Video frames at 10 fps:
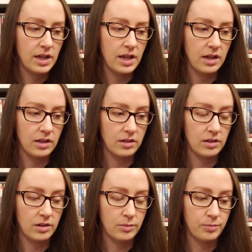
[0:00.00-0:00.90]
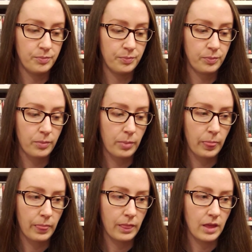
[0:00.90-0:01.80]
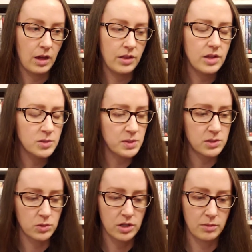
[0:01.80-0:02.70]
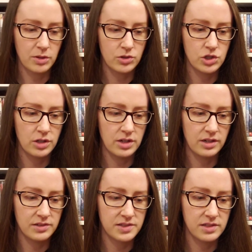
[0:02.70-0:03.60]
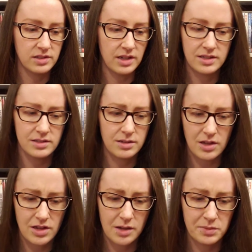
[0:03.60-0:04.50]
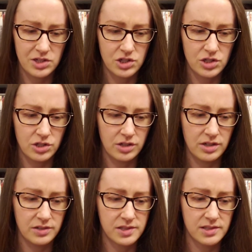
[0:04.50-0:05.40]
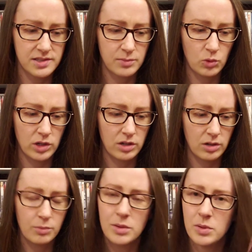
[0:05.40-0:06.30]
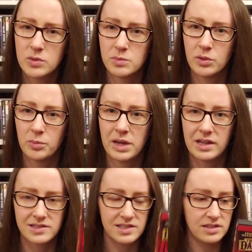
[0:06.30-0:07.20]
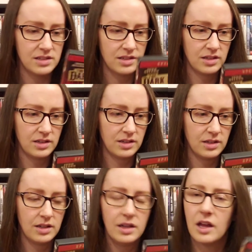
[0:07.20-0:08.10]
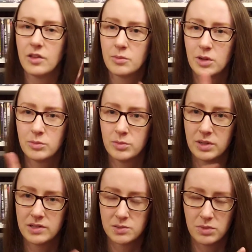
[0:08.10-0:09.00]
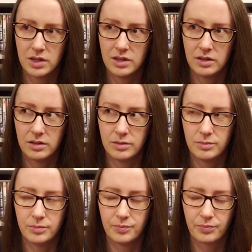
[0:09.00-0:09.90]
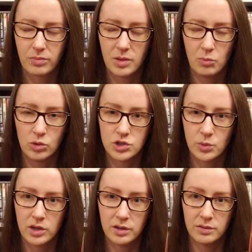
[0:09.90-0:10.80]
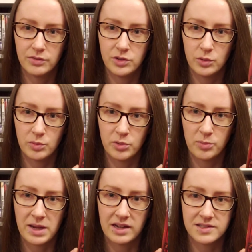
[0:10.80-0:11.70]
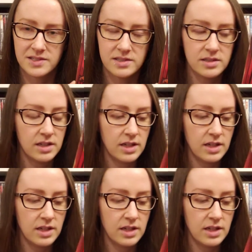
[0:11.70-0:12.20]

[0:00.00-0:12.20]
And I think it's because we're talking about Judd Nelson. I think I mentioned Judd Nelson somewhere, or maybe it was Bill Paxton. I think it might have been because of my Mortuary review with Bill Paxton.